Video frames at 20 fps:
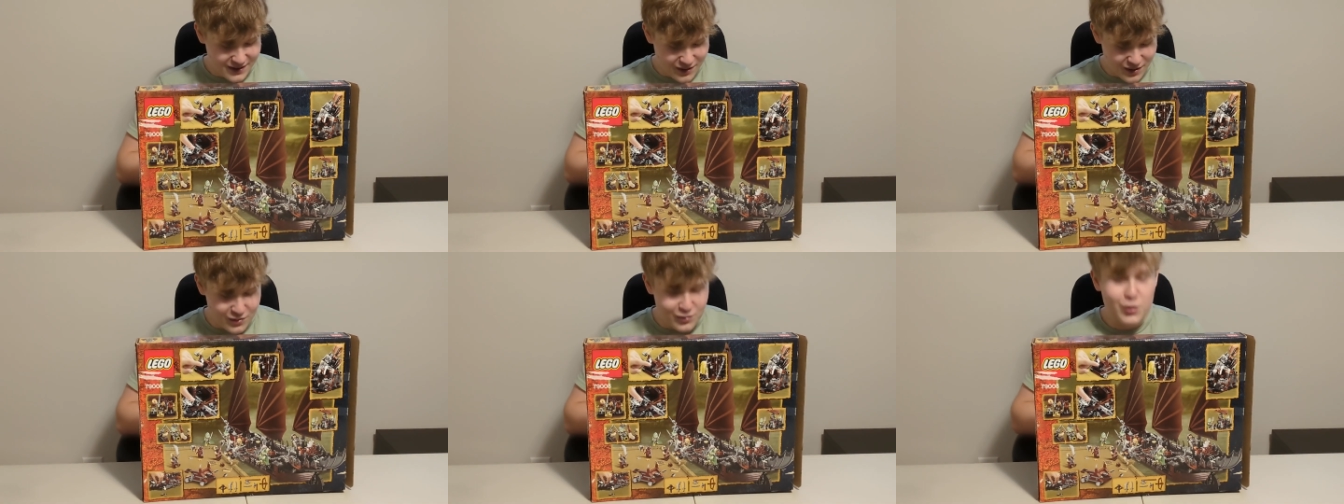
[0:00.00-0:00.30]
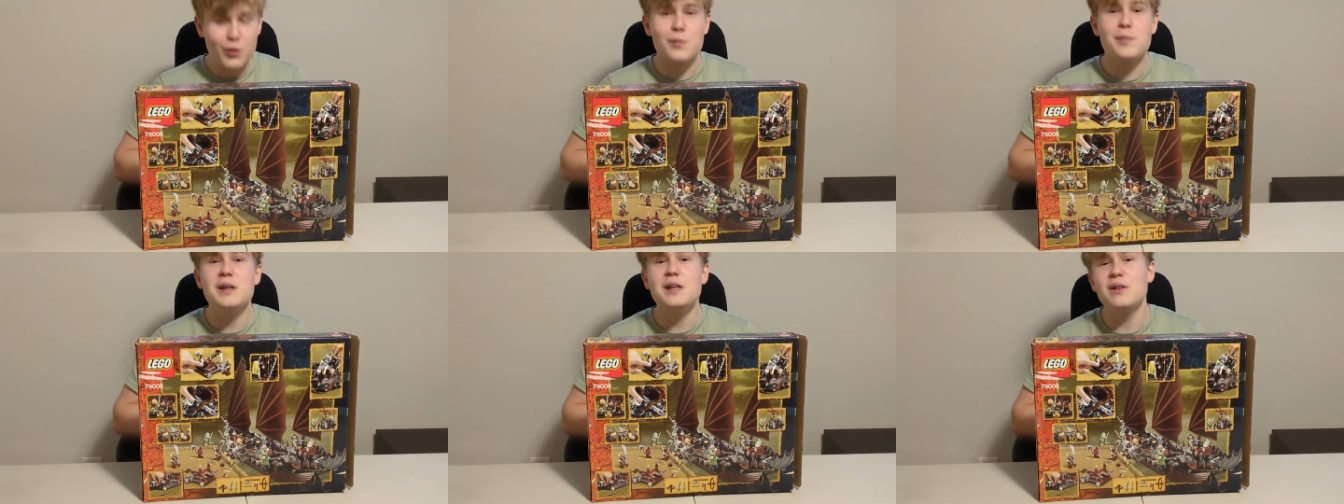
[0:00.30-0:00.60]
the
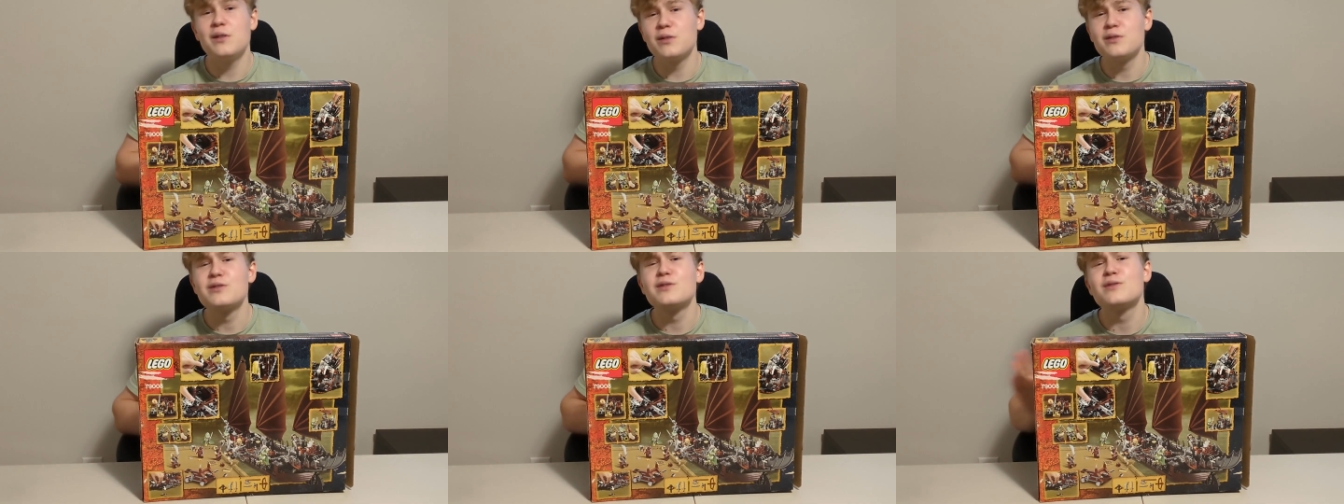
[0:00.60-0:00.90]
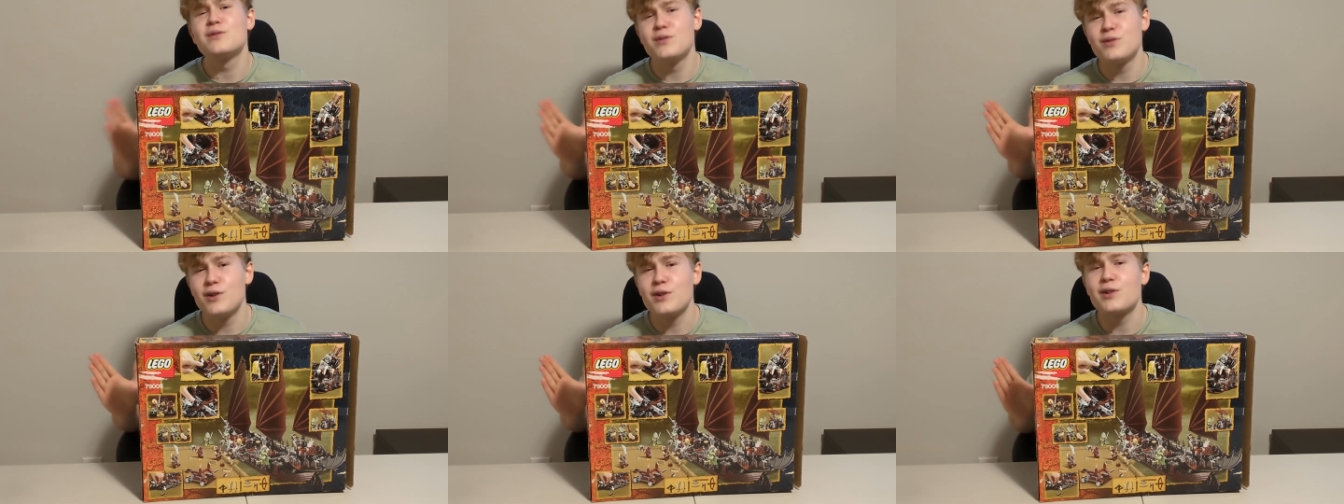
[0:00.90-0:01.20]

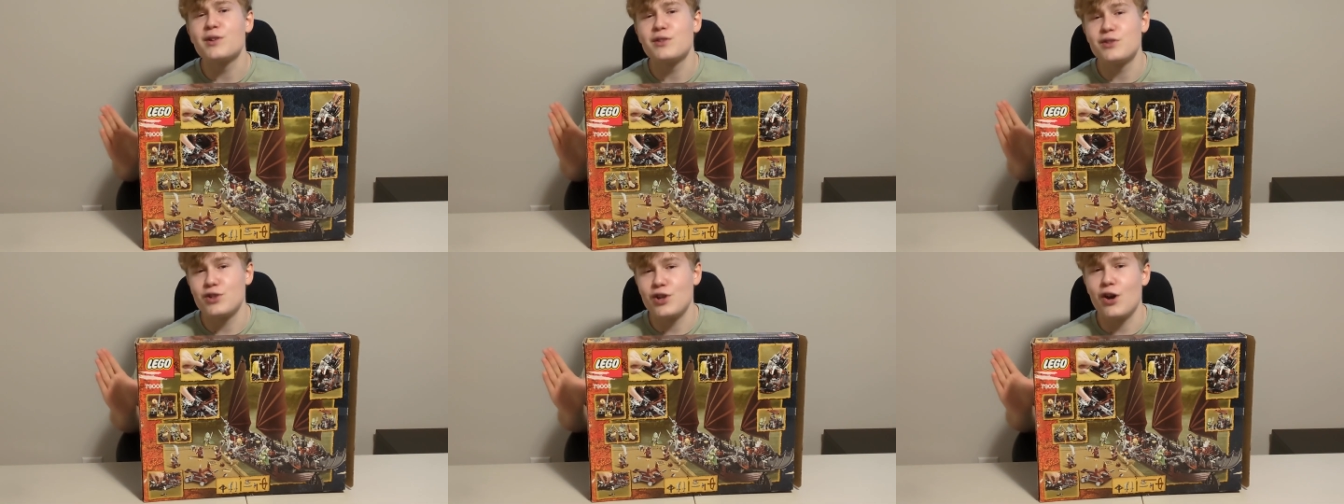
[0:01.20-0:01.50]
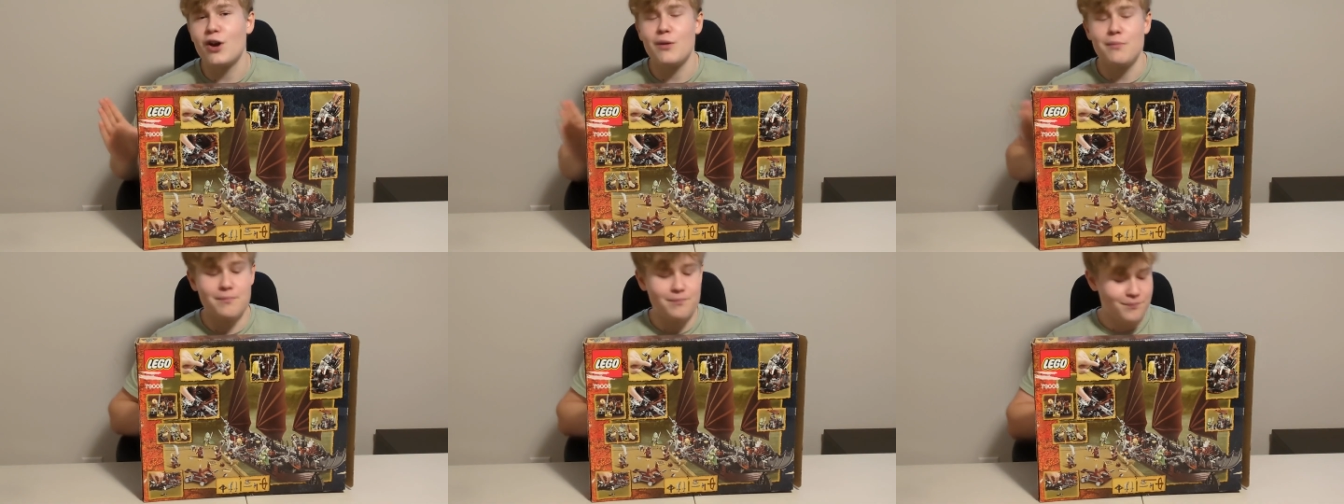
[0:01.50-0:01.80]
torpedoes do a good
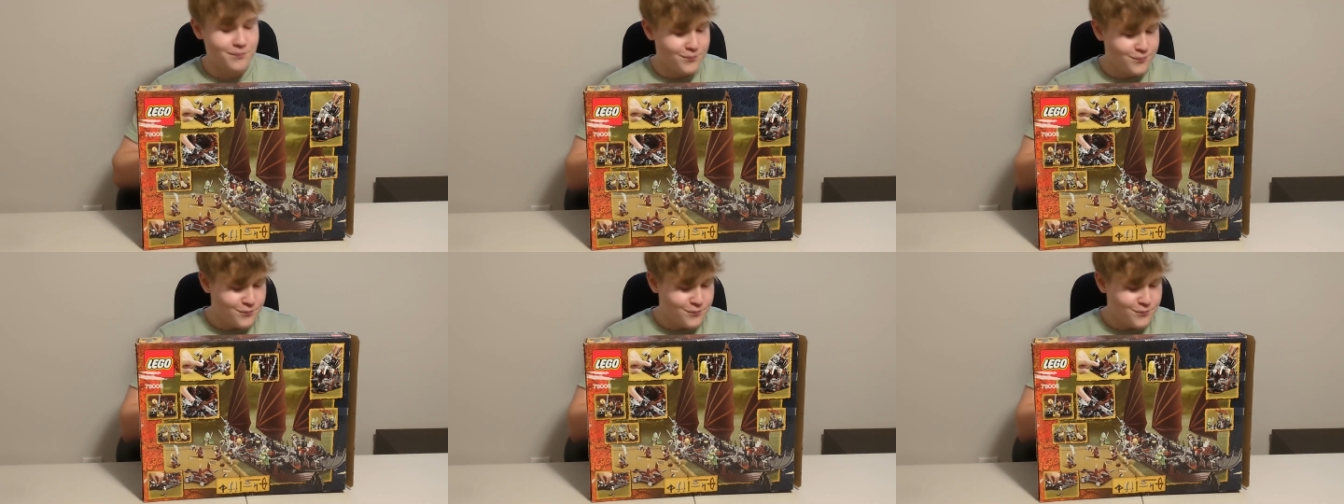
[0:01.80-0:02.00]
job.